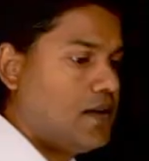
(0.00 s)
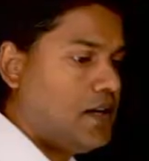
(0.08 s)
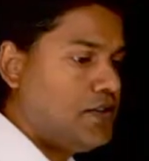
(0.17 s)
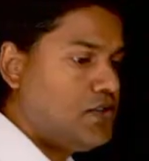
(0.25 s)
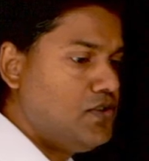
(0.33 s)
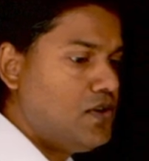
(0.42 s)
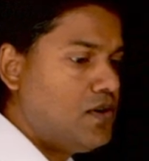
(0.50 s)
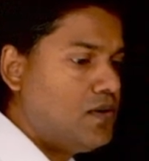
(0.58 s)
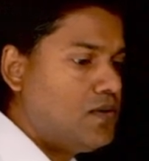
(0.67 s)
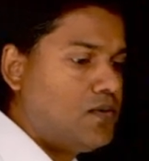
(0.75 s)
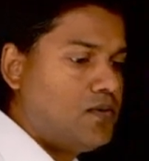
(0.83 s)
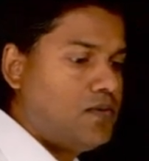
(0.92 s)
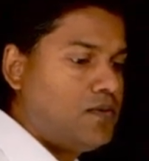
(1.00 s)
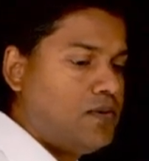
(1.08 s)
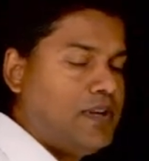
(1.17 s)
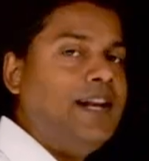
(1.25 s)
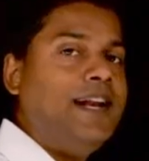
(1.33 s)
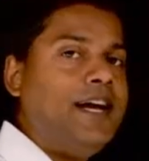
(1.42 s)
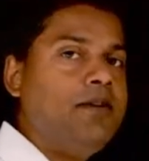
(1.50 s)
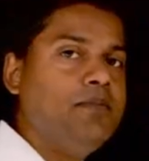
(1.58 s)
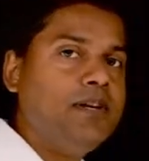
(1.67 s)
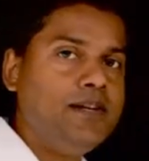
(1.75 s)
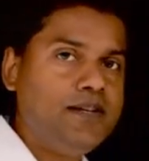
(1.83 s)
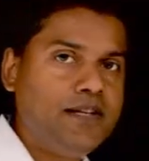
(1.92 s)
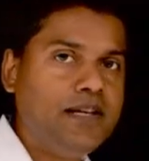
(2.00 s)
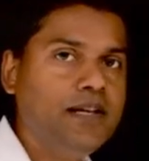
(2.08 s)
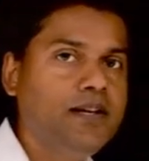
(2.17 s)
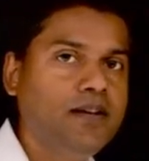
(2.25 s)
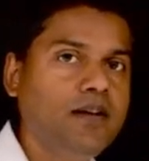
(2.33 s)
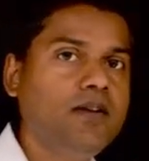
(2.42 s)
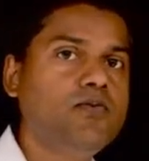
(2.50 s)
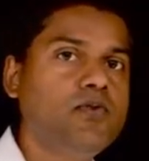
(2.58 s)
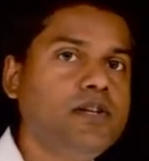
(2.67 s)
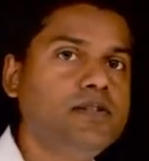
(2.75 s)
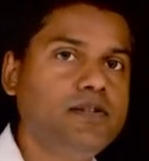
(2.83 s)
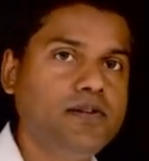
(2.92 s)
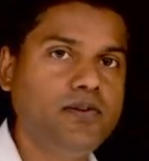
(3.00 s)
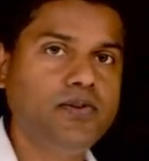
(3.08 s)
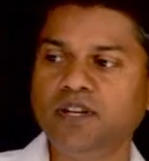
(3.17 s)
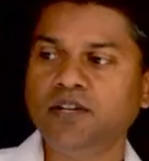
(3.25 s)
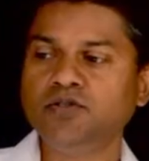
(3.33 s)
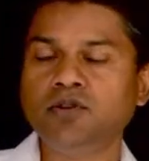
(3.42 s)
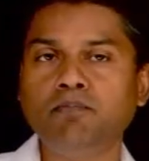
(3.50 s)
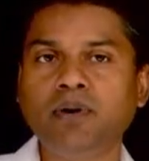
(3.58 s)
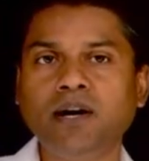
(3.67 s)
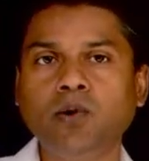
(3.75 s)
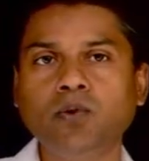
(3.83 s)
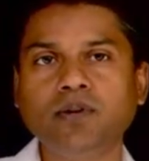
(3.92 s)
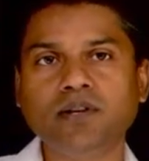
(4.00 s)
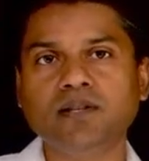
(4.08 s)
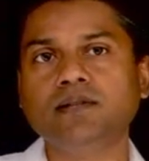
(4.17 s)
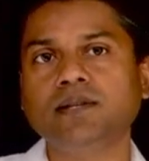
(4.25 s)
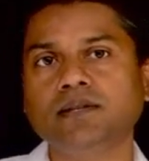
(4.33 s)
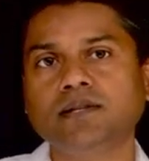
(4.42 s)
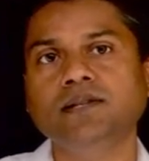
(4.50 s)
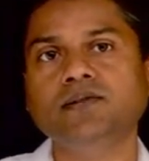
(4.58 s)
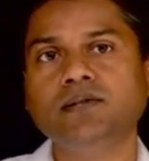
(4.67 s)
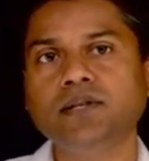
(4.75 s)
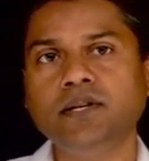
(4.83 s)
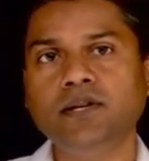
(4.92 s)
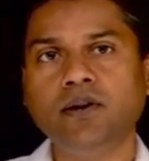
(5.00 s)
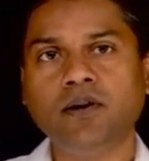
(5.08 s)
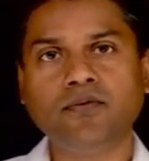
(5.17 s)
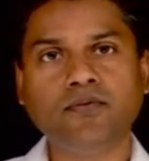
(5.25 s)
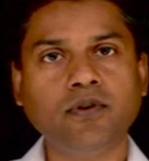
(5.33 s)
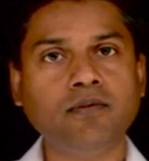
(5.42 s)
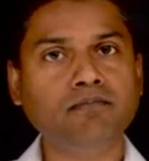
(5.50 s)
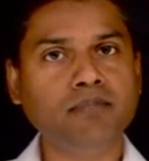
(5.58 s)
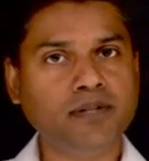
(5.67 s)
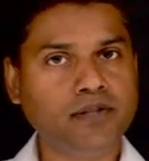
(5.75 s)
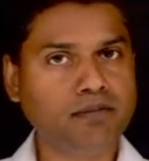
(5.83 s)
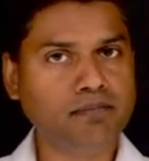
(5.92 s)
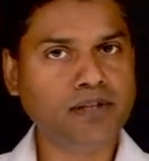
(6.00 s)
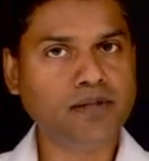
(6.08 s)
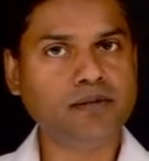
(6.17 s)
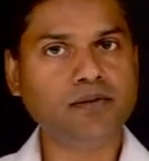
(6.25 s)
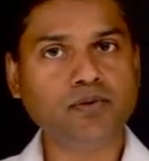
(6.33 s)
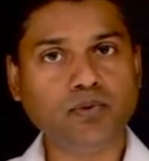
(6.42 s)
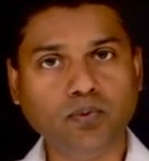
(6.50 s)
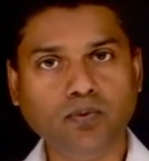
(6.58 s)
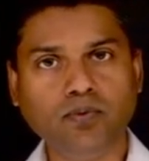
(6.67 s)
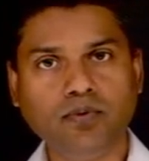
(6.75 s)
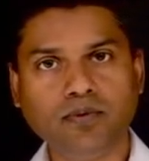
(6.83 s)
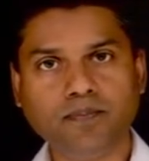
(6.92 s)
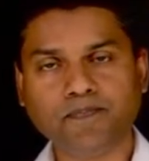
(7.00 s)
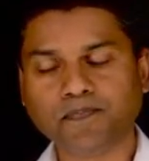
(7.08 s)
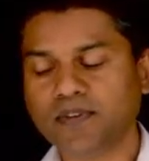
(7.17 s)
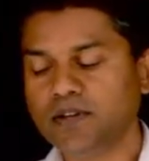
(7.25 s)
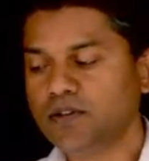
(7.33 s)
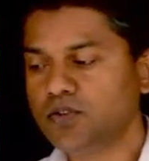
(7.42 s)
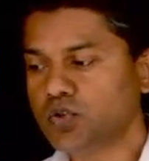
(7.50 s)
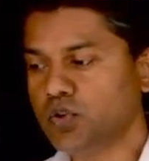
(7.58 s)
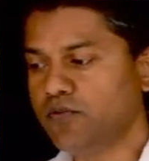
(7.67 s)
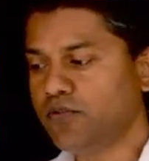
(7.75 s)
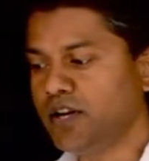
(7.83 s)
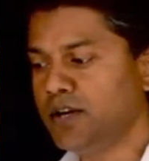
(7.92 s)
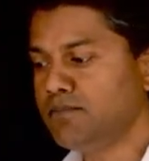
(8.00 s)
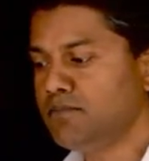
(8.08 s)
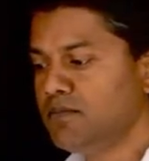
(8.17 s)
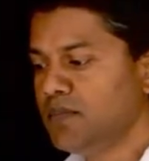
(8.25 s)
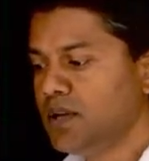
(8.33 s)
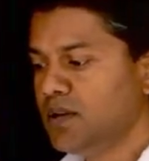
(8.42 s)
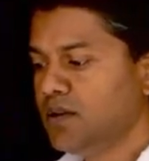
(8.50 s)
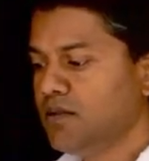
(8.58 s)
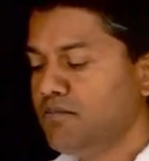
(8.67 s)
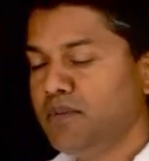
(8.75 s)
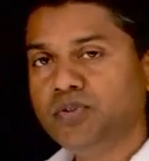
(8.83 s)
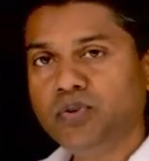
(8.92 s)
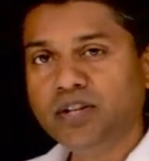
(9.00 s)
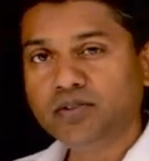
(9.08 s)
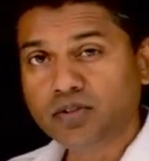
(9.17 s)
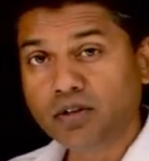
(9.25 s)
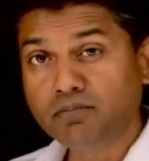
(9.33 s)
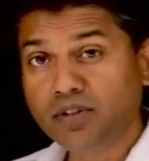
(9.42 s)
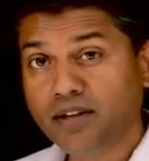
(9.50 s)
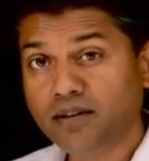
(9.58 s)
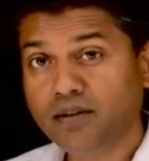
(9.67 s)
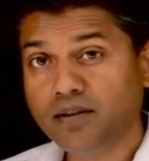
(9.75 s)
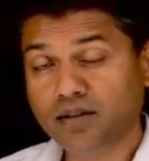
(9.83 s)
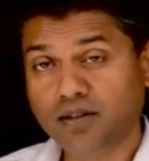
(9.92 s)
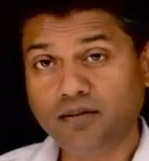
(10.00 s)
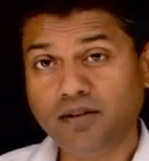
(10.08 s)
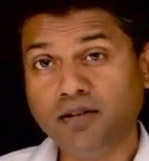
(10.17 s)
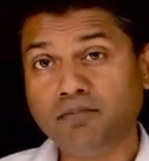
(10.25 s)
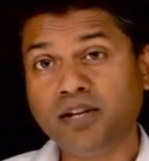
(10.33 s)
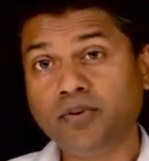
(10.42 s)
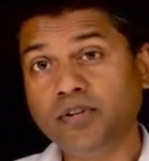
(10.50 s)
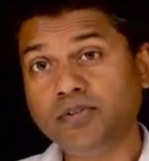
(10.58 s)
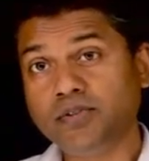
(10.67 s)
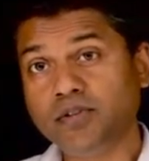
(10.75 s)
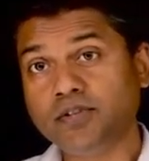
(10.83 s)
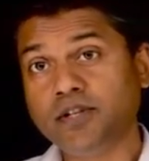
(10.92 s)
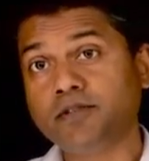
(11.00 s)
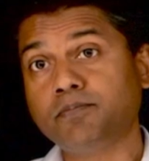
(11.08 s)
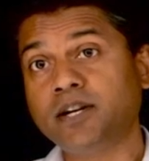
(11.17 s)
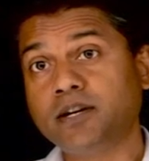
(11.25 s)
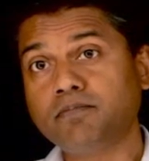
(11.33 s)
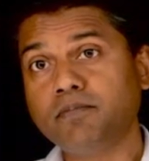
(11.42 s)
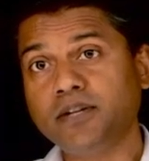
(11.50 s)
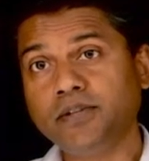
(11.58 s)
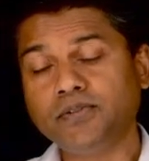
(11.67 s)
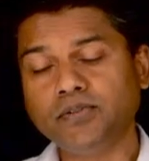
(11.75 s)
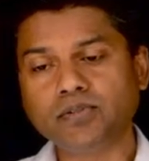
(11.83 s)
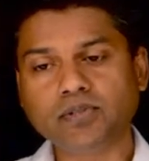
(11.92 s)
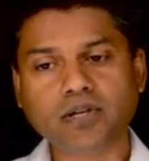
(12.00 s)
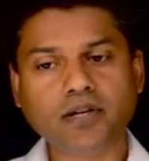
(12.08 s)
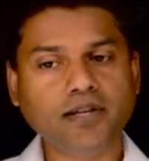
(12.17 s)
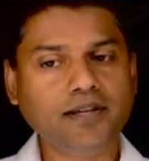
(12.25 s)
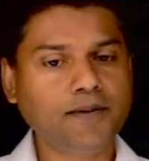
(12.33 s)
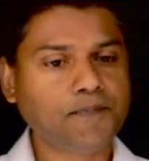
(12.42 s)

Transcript: As you know, reliability in research is about consistency of a measurement tool. So if I'm measuring something in, in my research as part of my research study.